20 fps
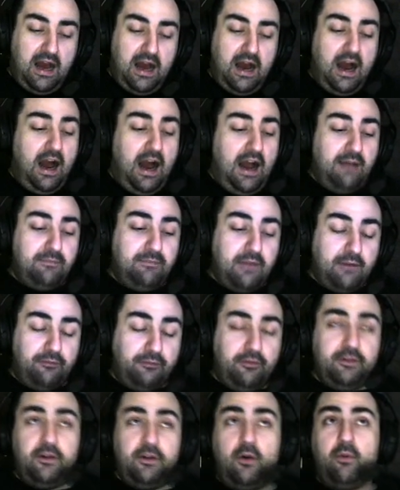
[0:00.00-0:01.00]
I'm
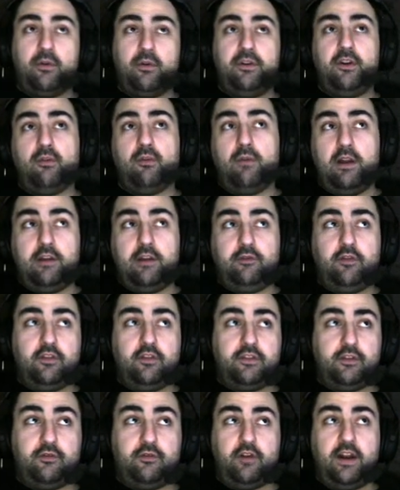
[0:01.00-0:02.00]
definitely nowhere near ready
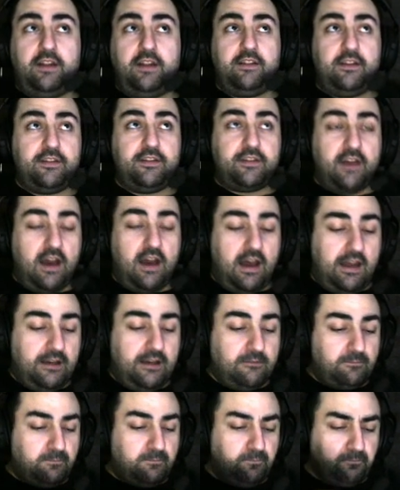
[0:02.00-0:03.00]
to fight this guy.
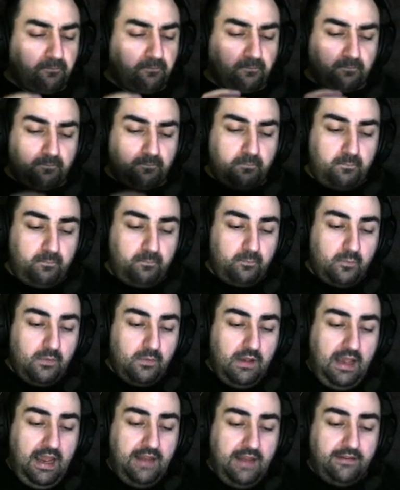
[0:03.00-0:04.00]

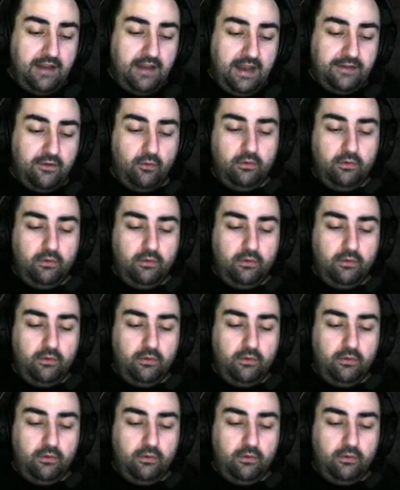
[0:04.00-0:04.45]
And I don't